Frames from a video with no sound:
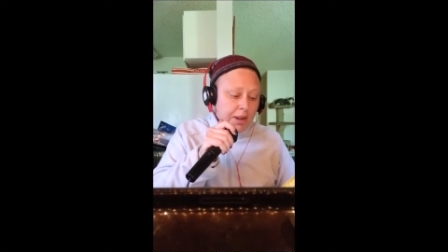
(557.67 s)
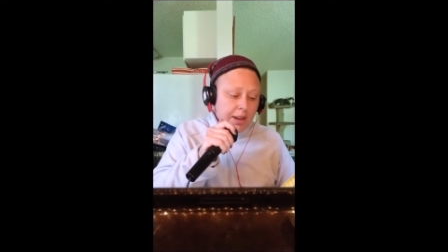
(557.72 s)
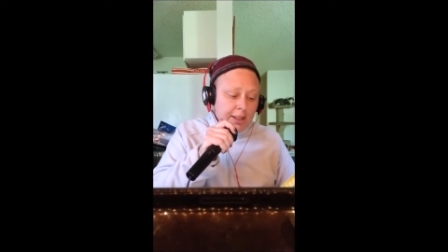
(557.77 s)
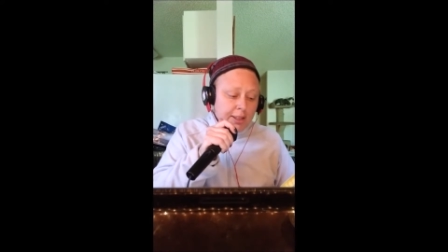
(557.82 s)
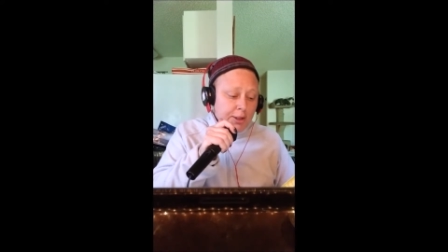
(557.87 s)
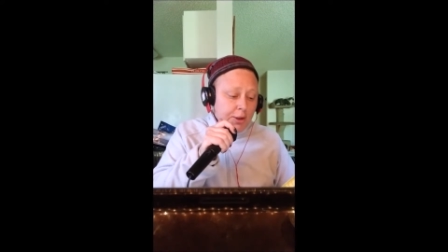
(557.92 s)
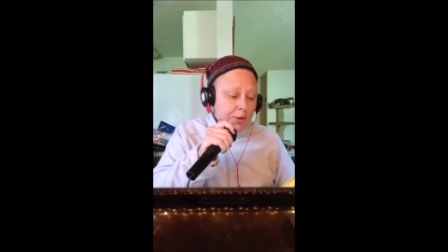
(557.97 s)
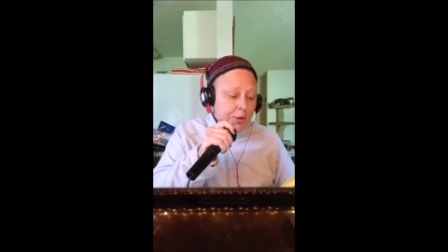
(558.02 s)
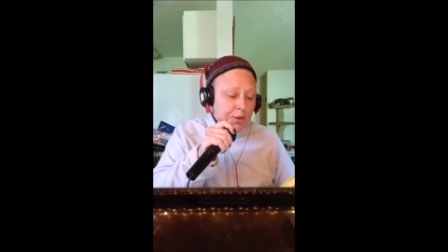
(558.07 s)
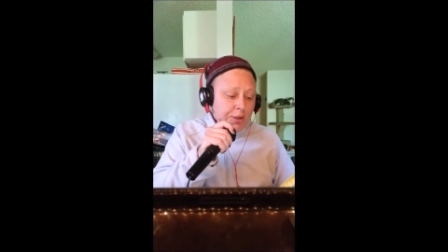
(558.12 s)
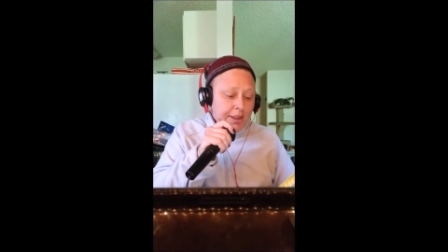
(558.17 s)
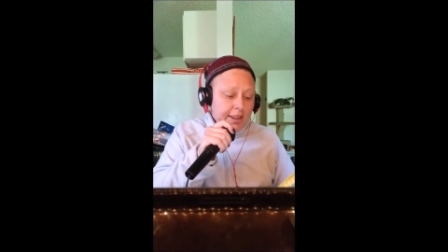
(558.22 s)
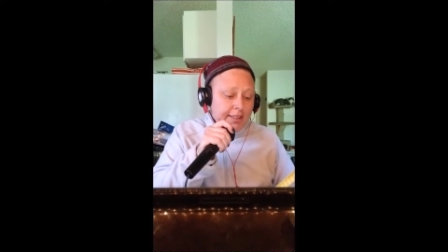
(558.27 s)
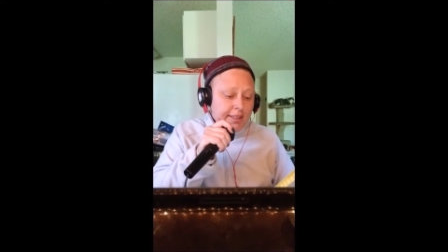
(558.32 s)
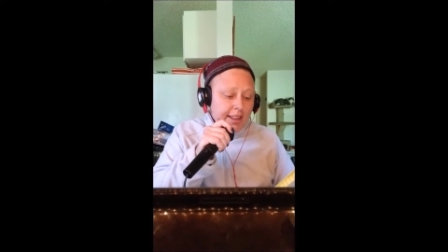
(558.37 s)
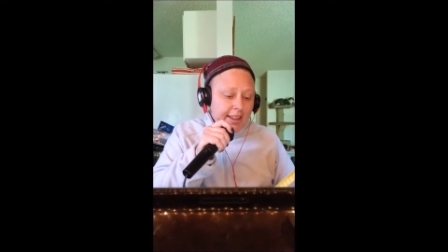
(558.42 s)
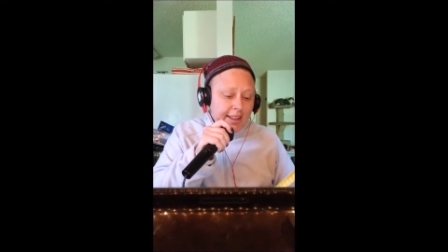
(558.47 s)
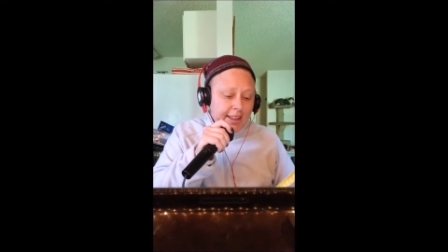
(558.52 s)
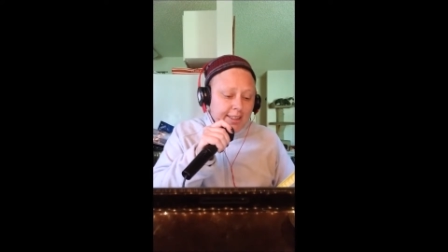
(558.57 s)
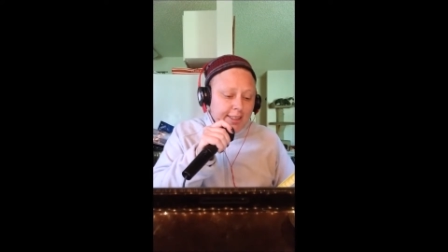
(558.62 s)
But it's cool
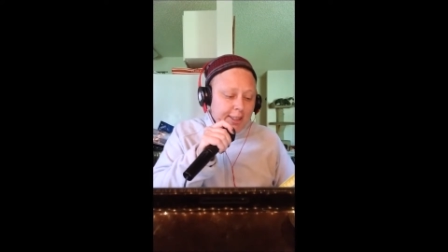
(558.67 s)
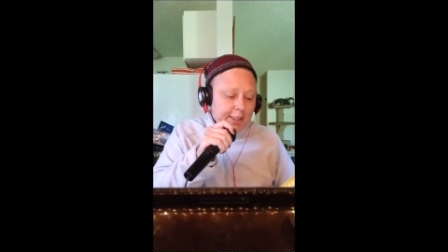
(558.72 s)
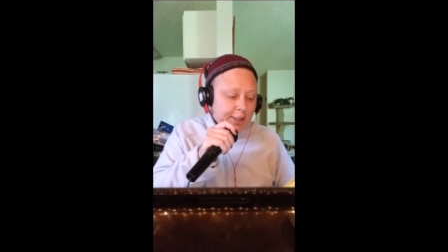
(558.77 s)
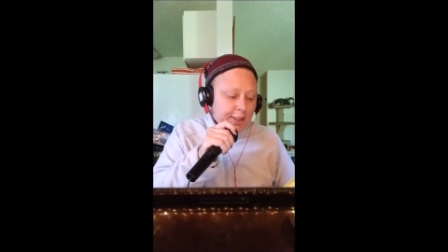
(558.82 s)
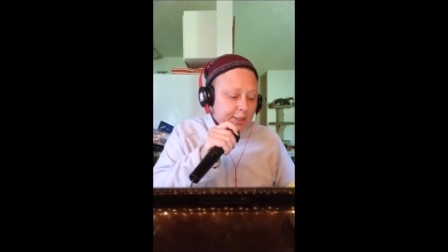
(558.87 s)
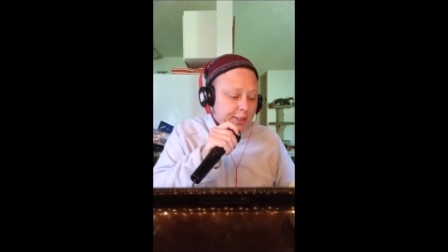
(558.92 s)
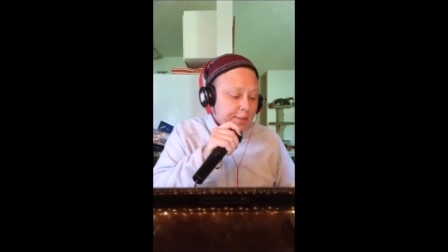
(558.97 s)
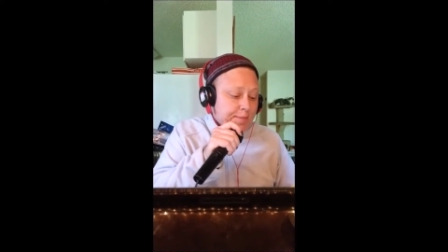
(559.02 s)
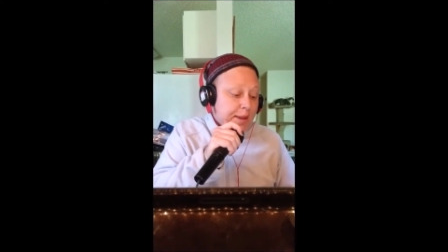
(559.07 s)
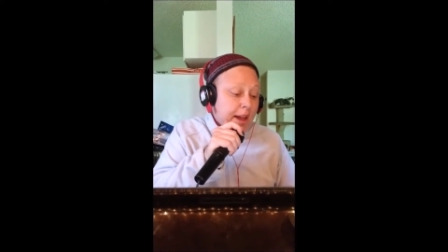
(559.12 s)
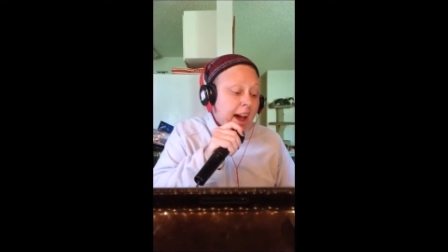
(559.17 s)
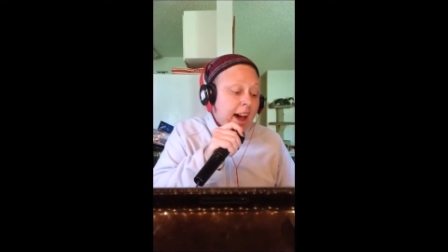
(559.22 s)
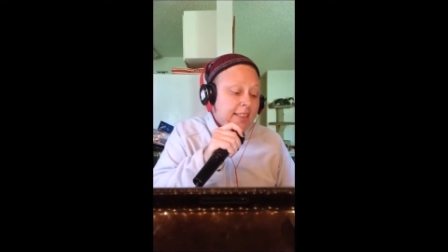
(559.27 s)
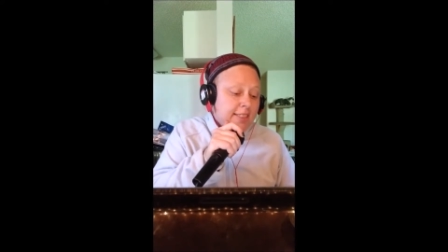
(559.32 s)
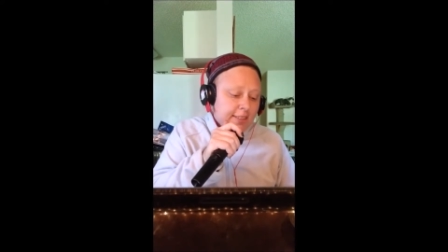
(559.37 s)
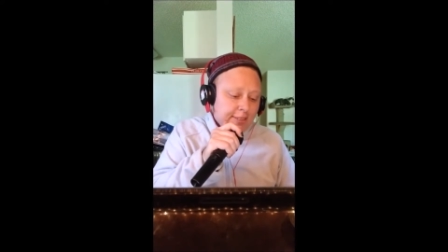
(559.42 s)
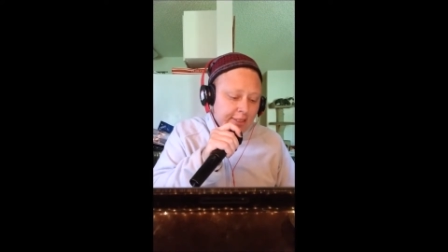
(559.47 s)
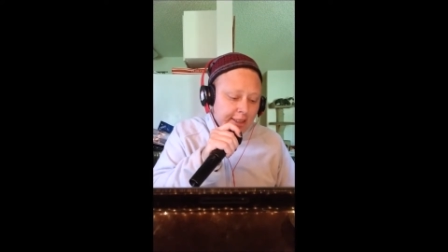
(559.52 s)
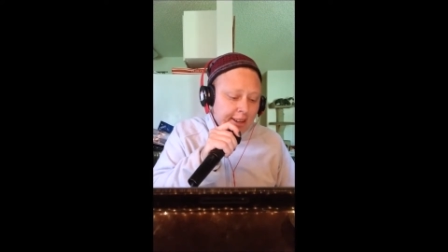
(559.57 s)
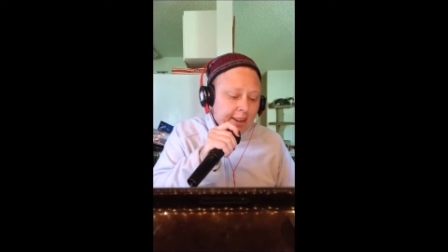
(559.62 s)
because I get to choose the
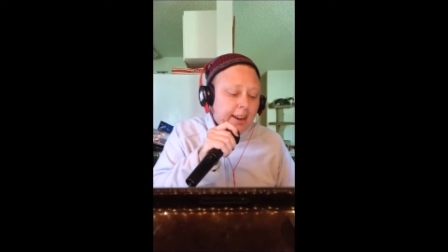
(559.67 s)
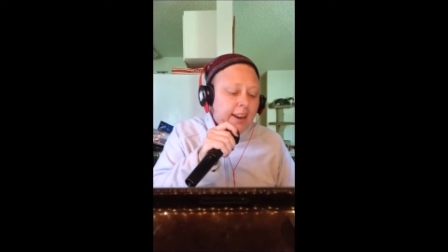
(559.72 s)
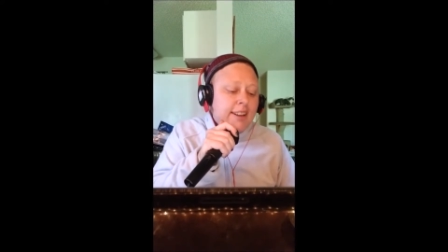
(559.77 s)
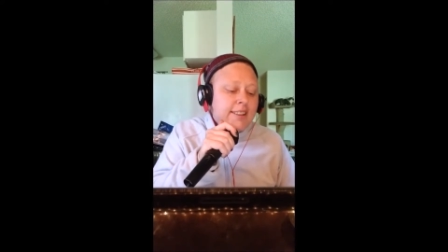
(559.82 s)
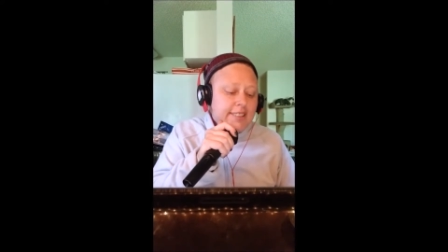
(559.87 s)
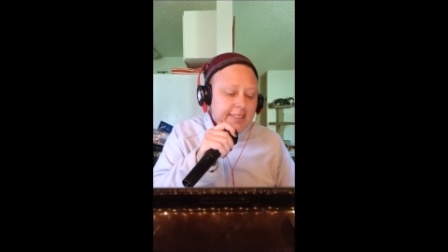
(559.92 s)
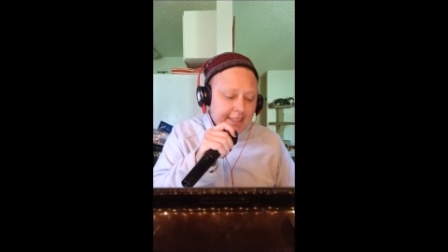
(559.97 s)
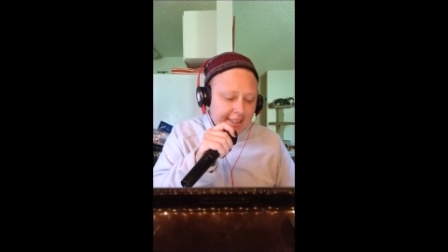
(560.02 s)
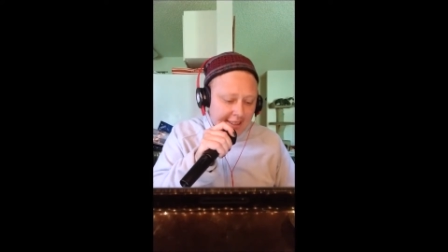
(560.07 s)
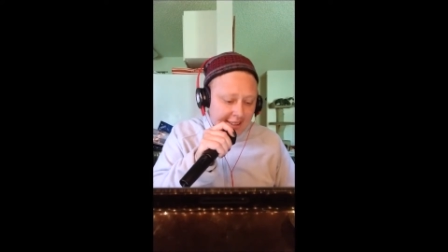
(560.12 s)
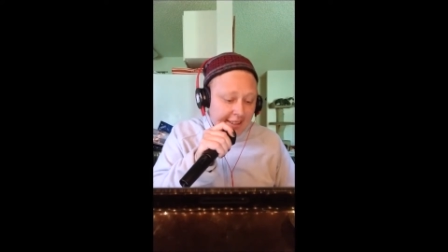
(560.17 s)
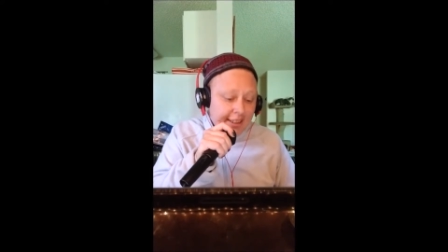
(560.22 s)
path of the content,